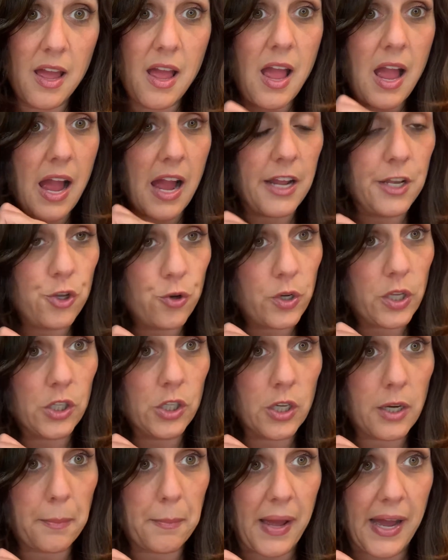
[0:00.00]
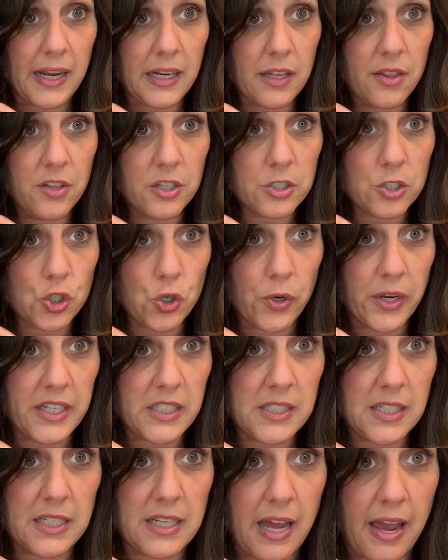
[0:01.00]
and you can look back in the story
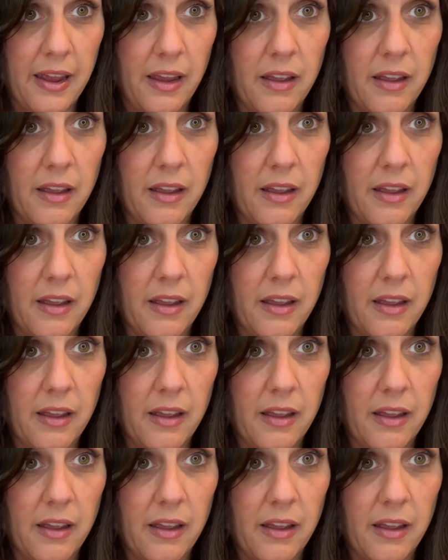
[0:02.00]
today